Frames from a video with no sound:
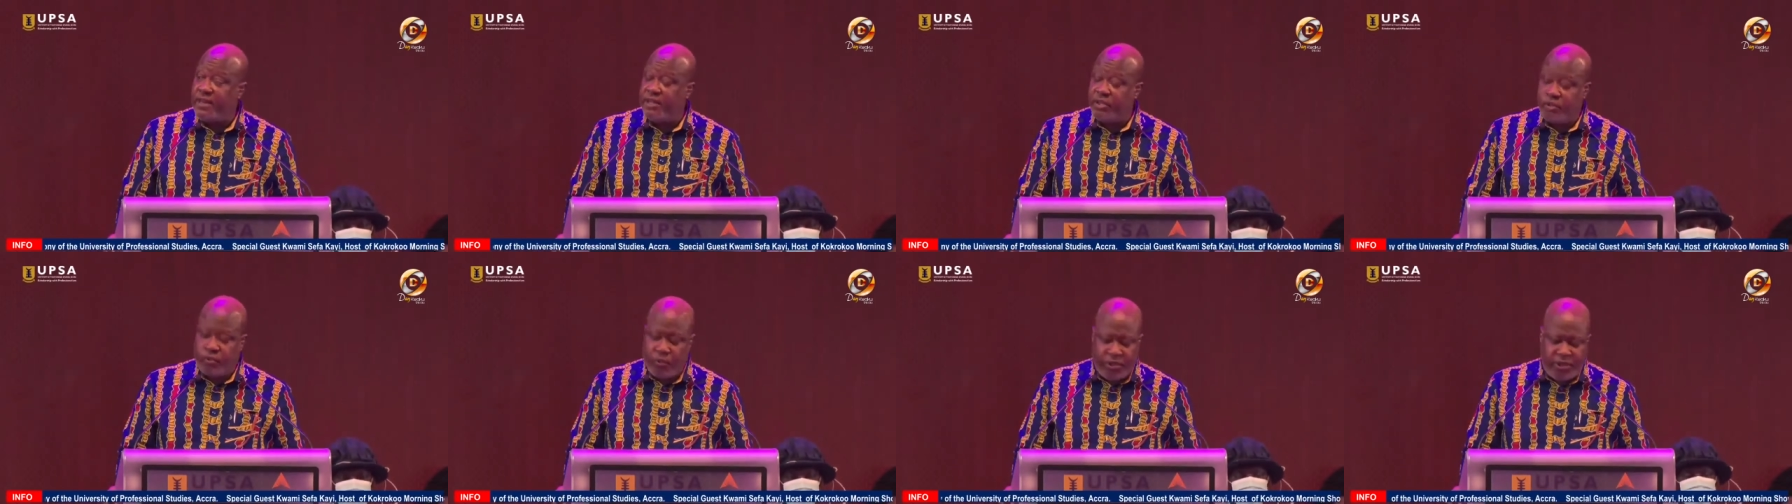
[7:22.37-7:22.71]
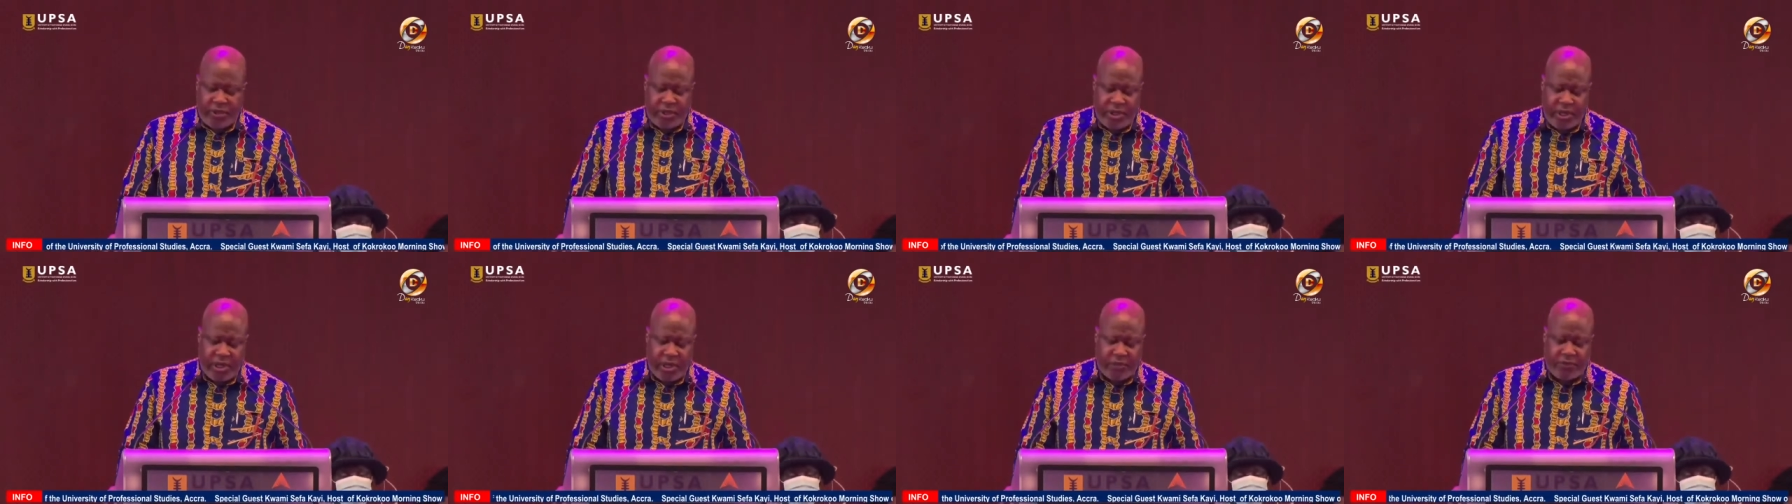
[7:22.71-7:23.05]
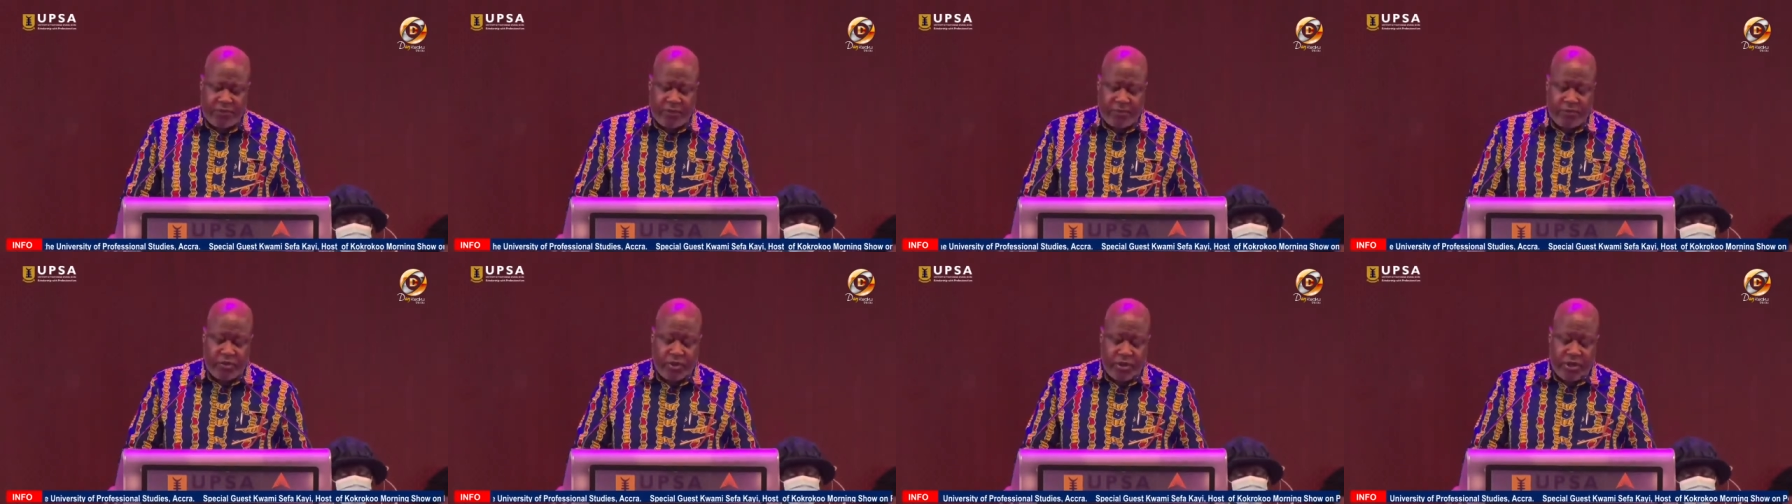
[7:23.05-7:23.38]
in 20 years
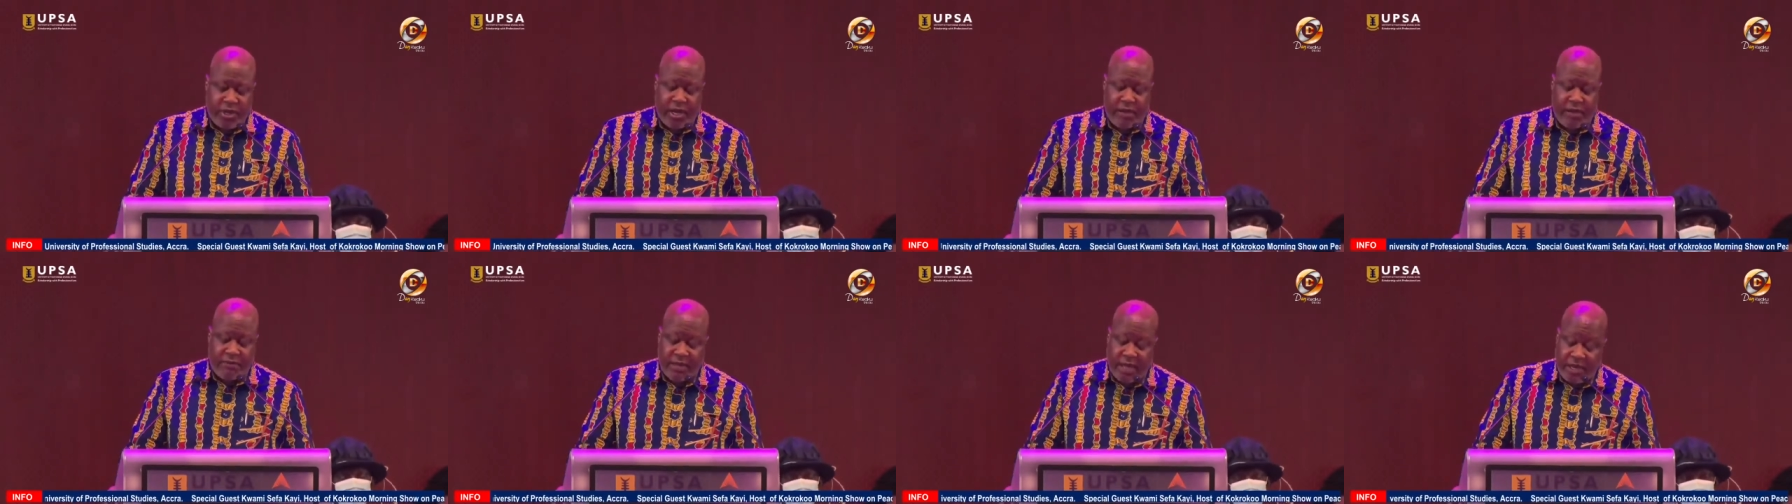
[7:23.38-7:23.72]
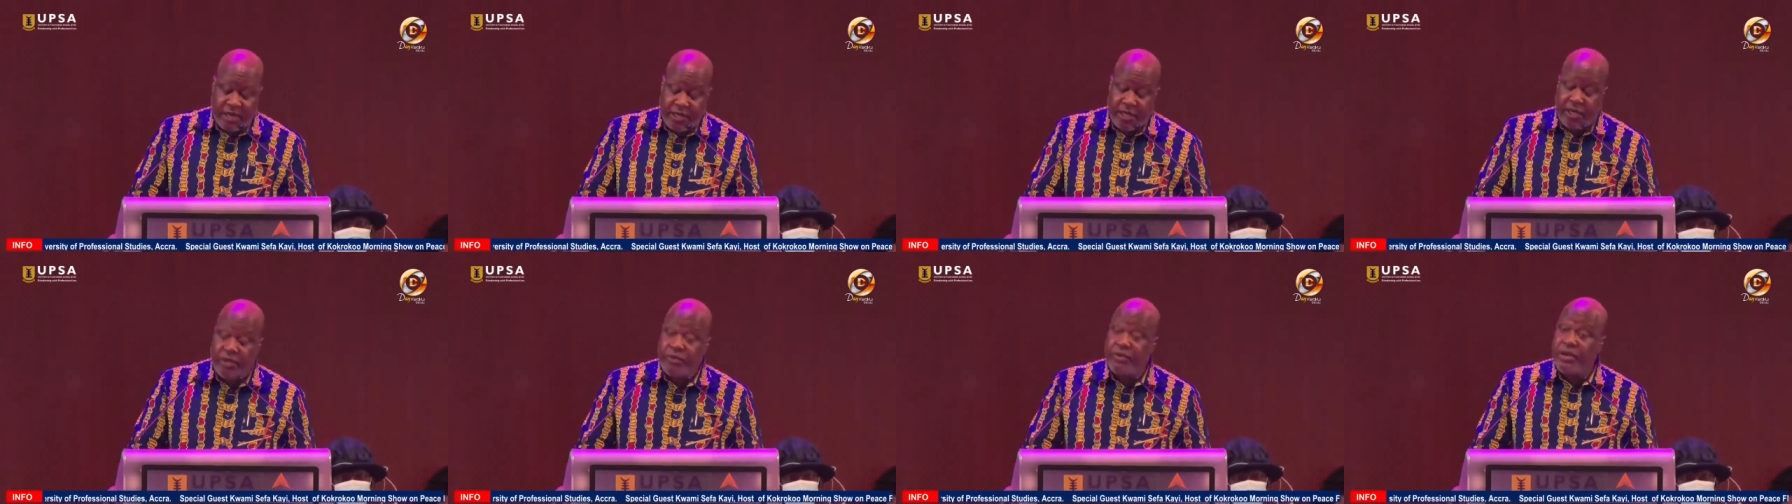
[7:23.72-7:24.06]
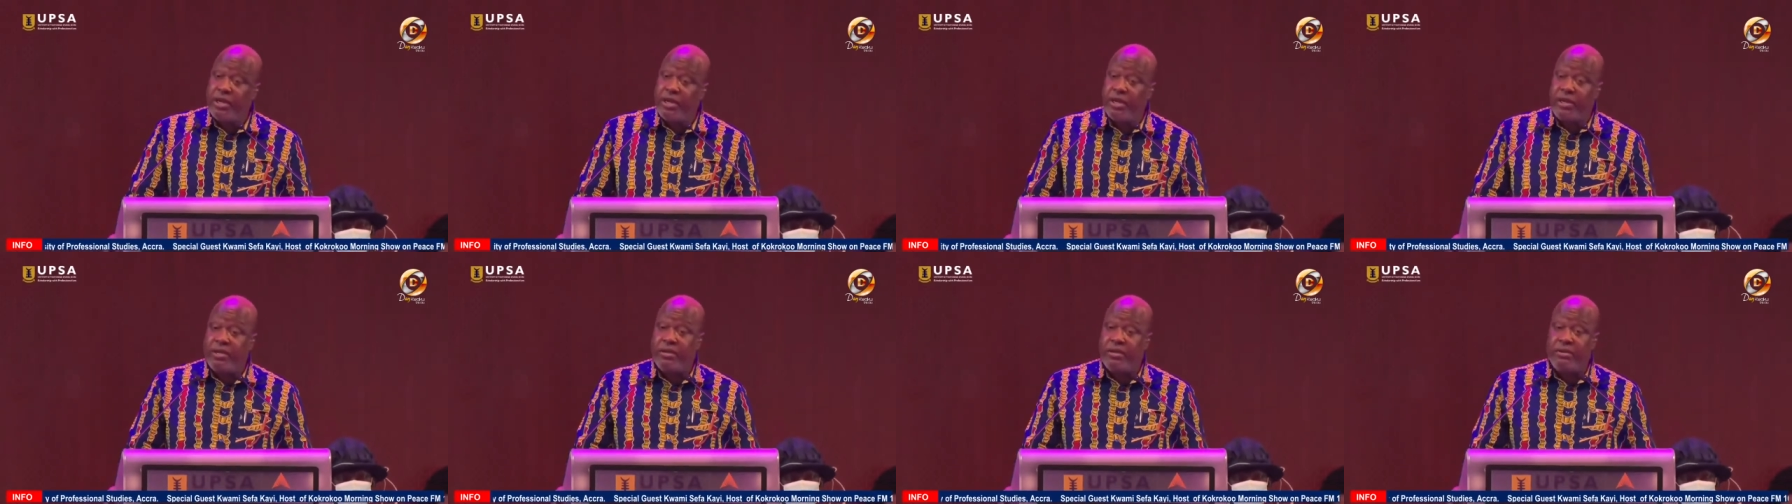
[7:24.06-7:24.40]
from today, if that
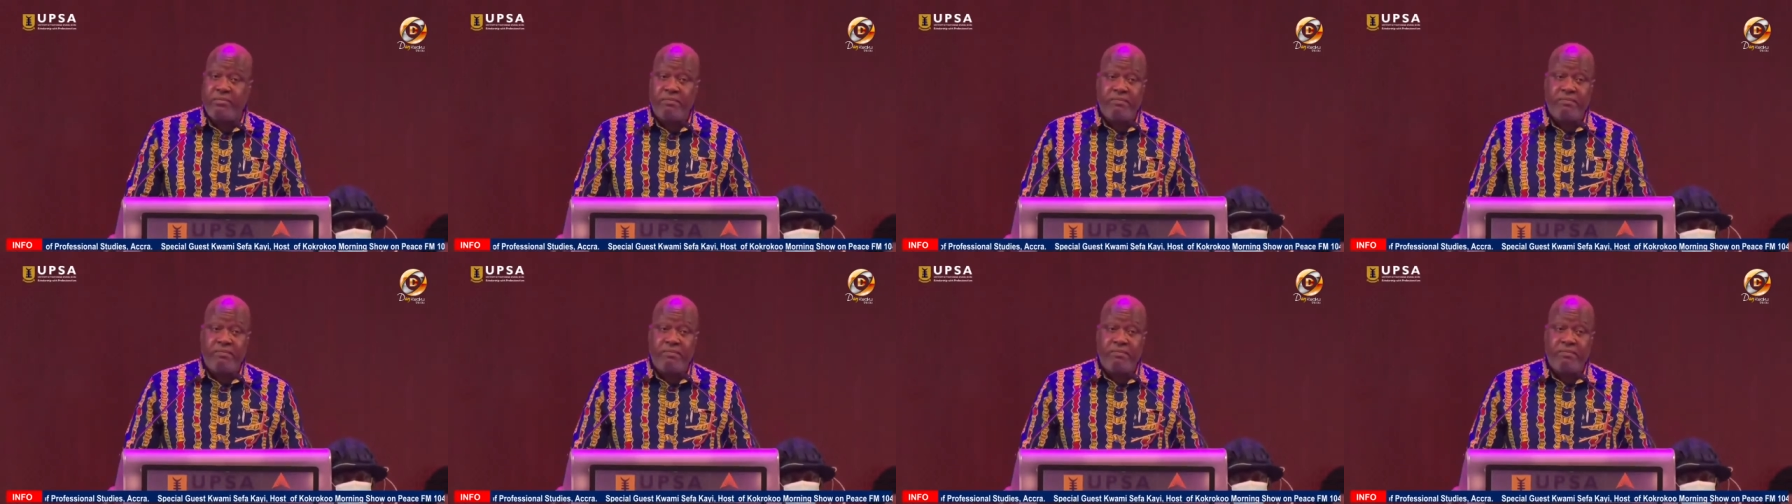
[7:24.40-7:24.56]
degree,